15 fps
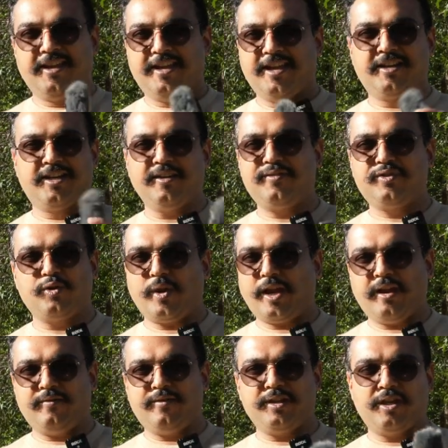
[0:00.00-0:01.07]
It gives you
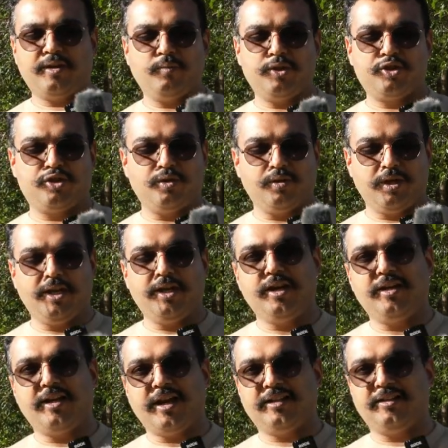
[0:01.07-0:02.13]
everything which you
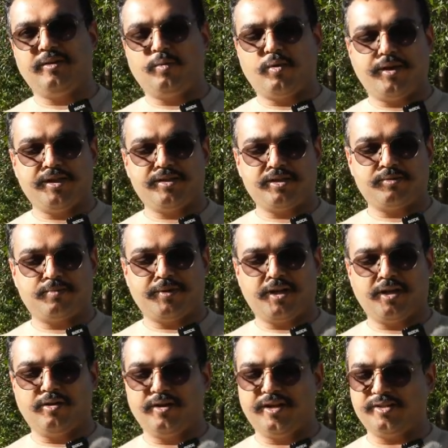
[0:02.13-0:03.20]
need, and the voice is
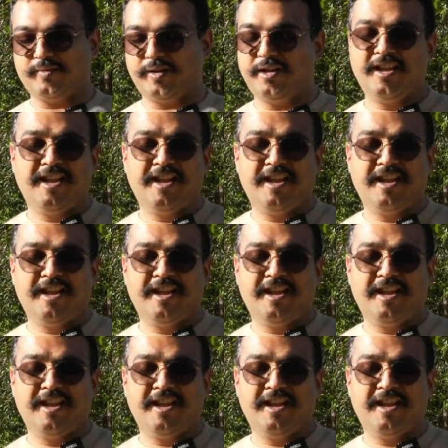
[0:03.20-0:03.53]
pretty good as well.